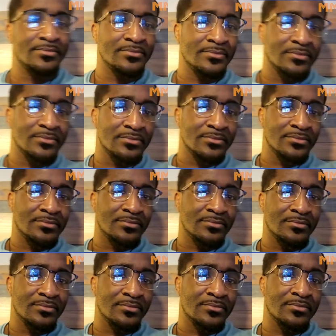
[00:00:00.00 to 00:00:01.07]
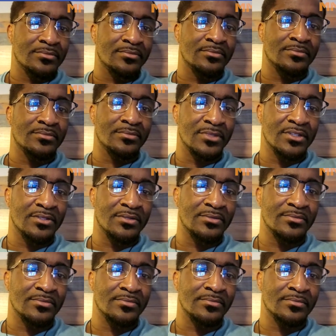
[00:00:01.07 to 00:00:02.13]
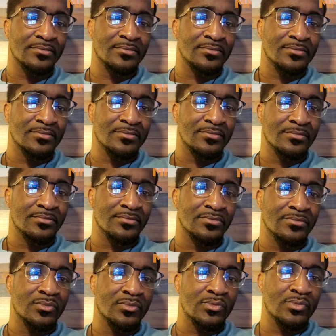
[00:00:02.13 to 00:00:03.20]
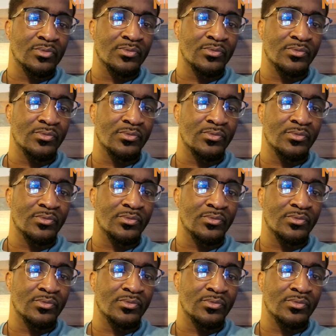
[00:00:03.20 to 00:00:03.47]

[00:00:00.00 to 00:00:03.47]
That's good. I guess the only bummer about this fight is that, Thanksgiving's coming up, right?